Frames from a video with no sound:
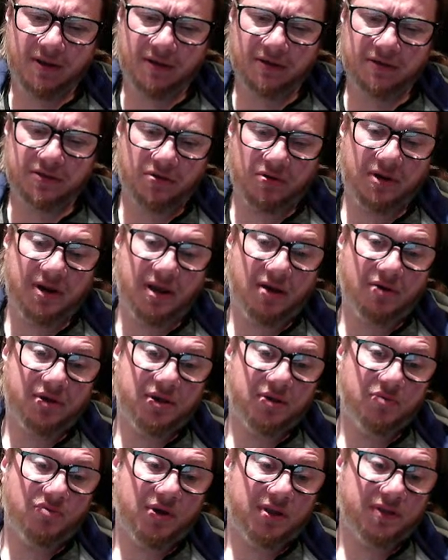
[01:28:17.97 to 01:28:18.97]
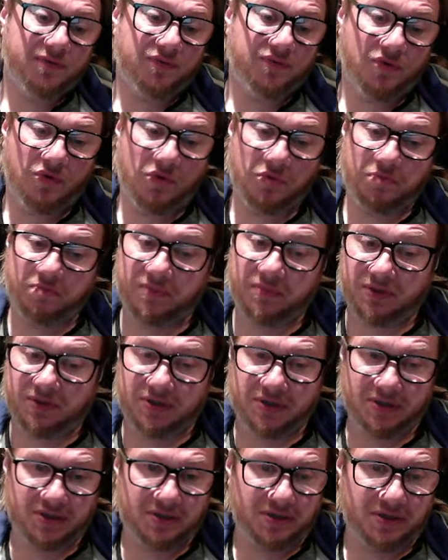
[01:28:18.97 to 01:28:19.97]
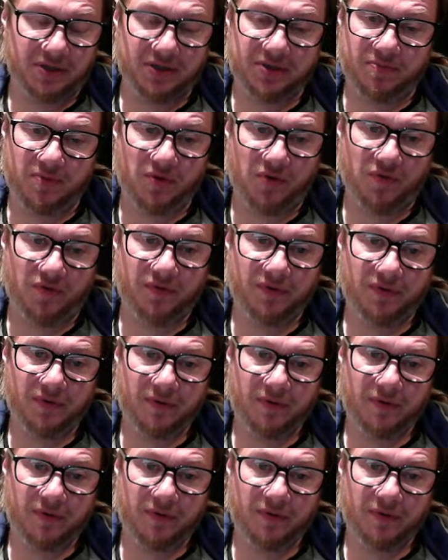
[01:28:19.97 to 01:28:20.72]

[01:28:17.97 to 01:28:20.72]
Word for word: So now he went for just this move.